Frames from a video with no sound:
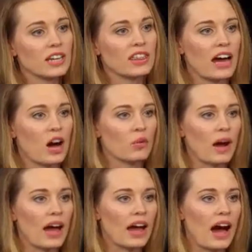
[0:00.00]
it that
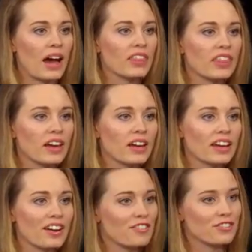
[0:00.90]
way. I think
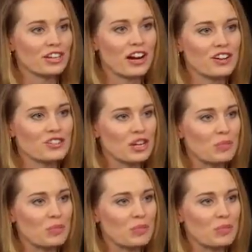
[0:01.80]
in a free country,